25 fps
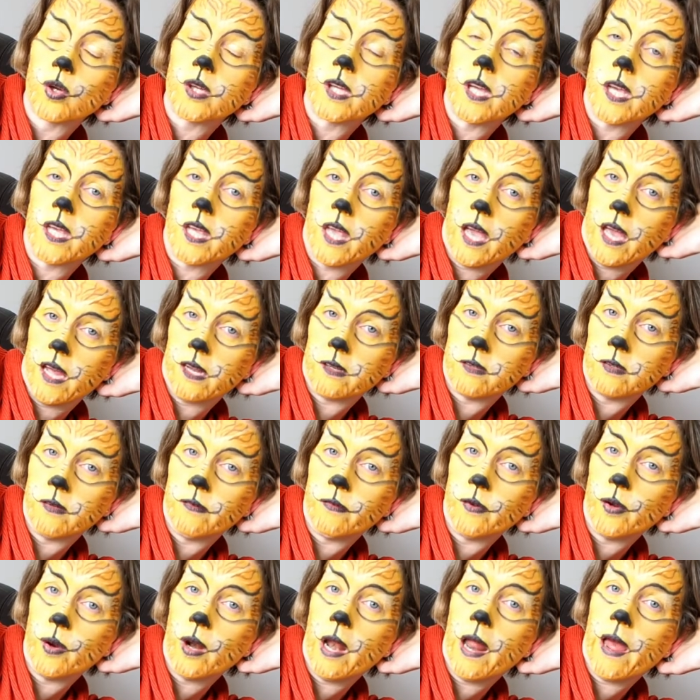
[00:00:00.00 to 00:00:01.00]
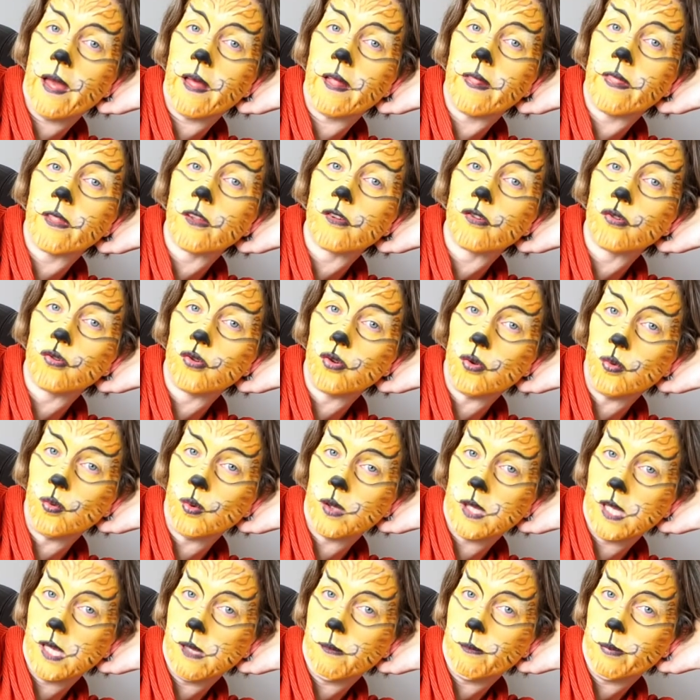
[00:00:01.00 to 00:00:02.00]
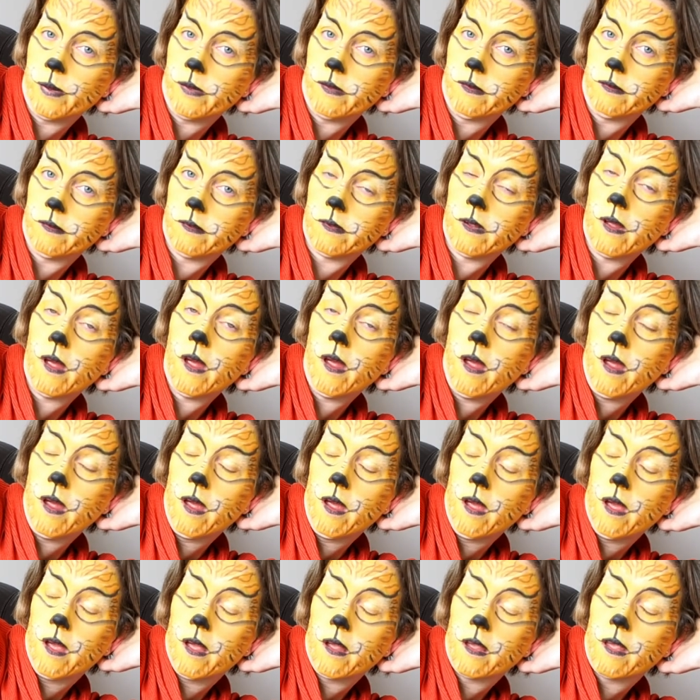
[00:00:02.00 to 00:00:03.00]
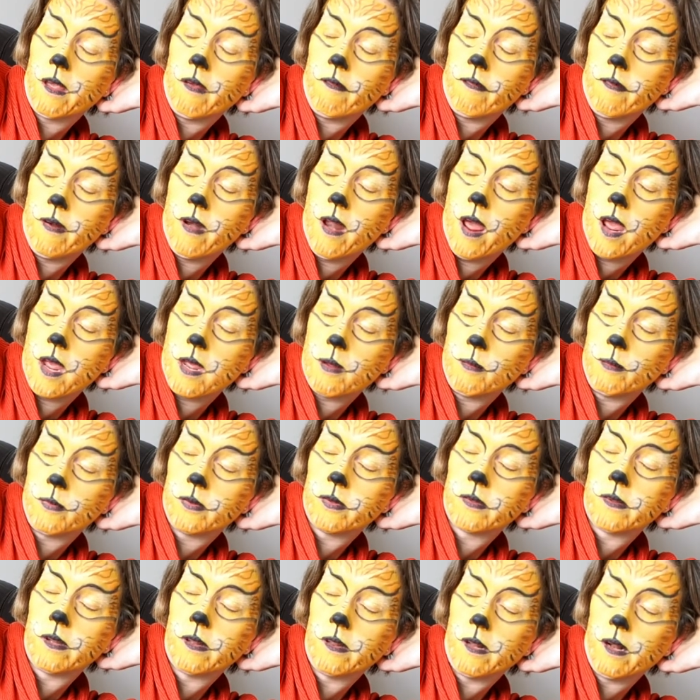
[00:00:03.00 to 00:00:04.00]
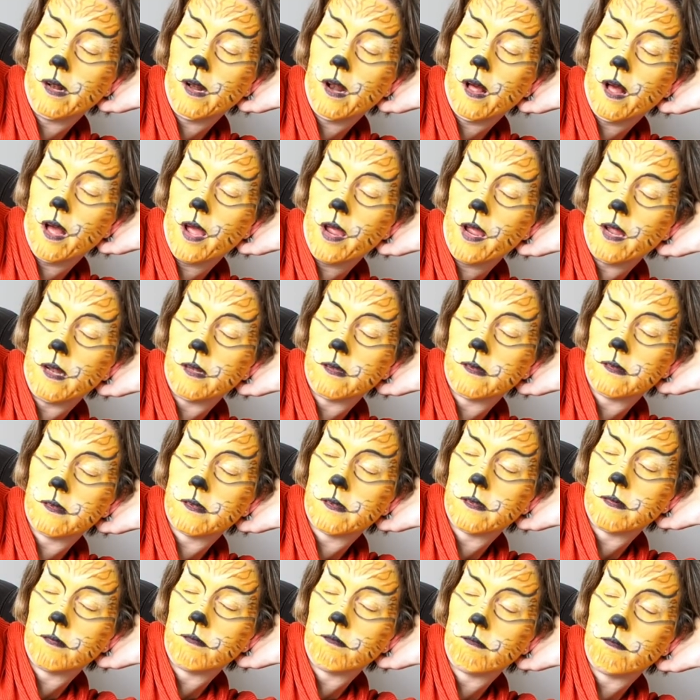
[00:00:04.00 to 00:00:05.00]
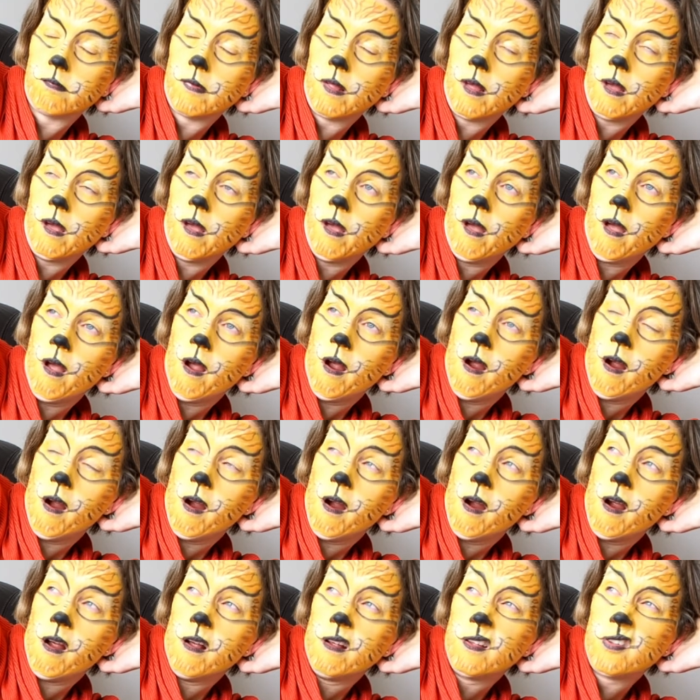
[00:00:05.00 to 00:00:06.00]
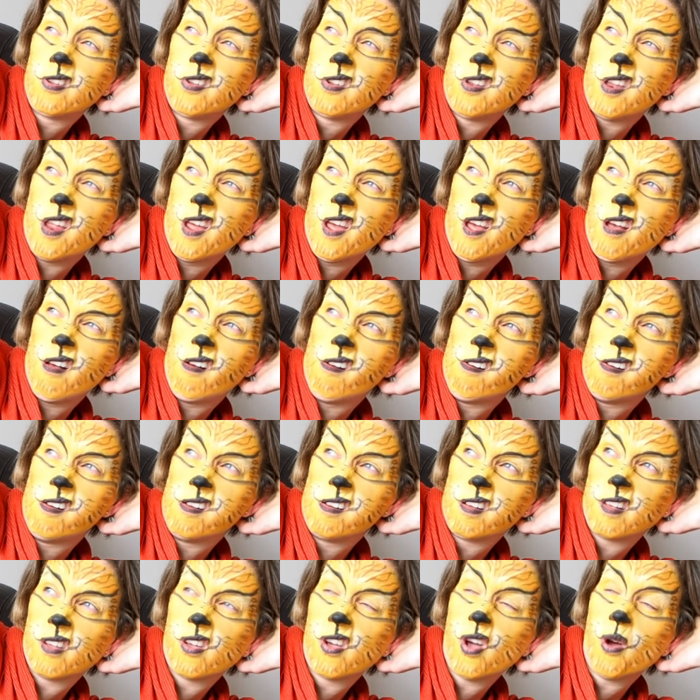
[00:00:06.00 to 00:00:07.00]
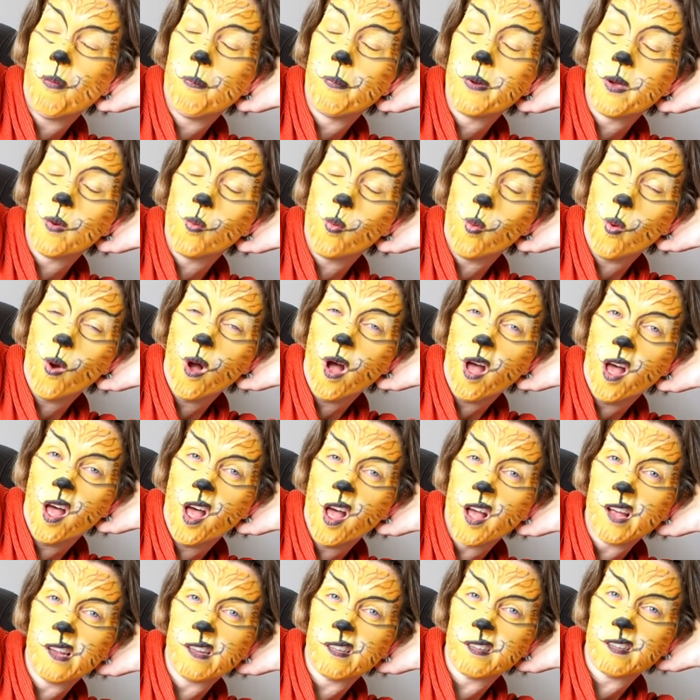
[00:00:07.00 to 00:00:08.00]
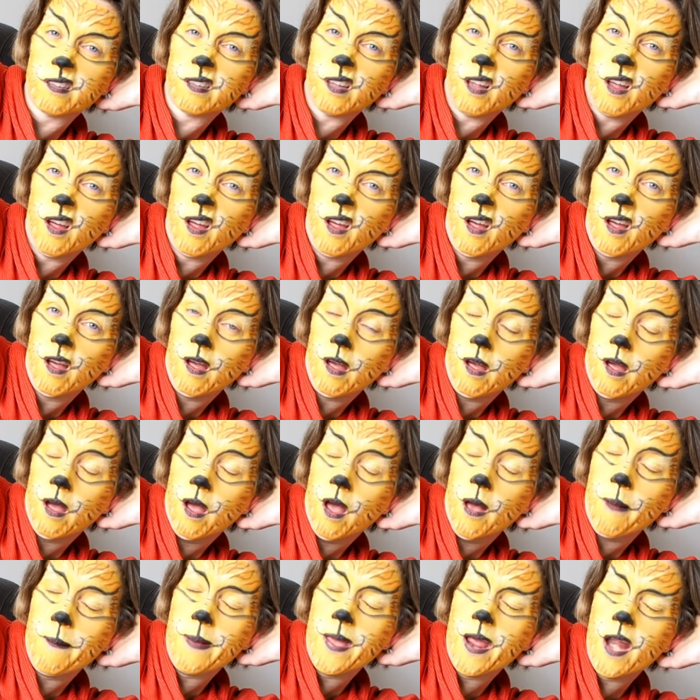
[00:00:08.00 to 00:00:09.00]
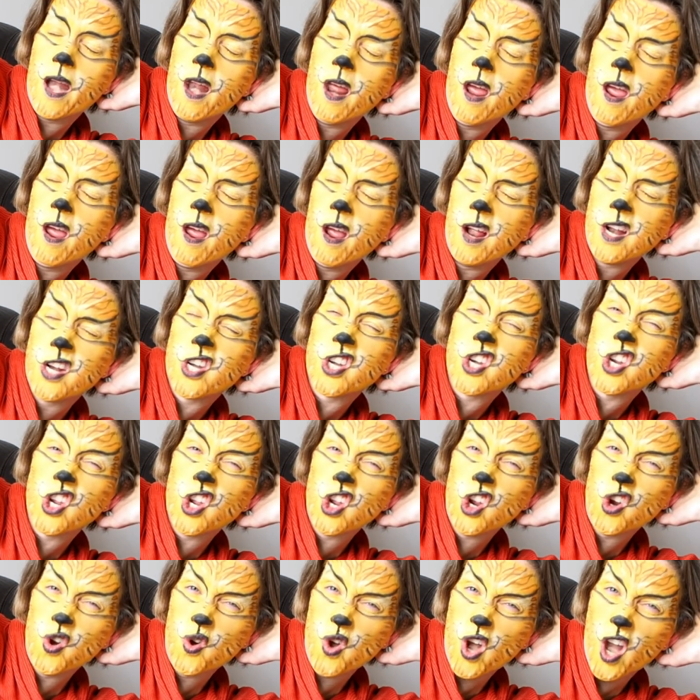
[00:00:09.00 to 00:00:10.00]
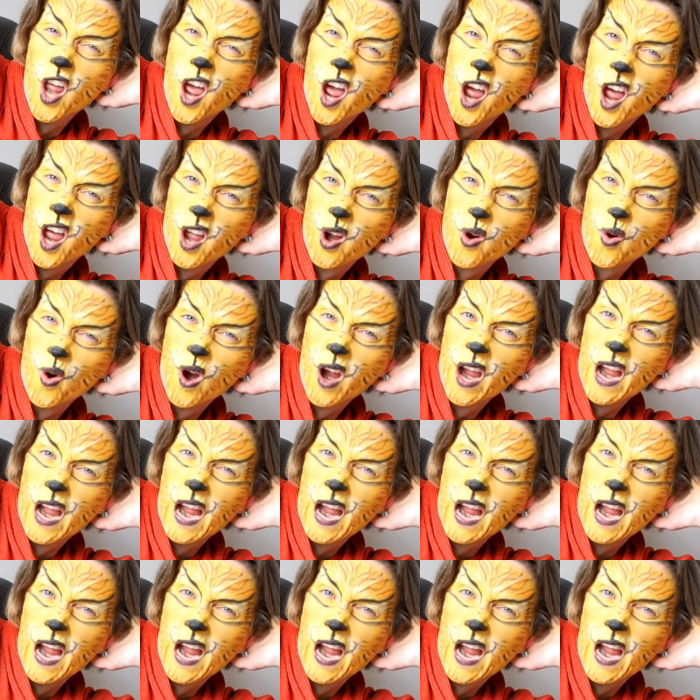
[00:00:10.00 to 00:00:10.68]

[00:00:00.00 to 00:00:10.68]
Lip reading: you get if you let the zookeepers give names to the lions. Still, could be worse. I mean, do you know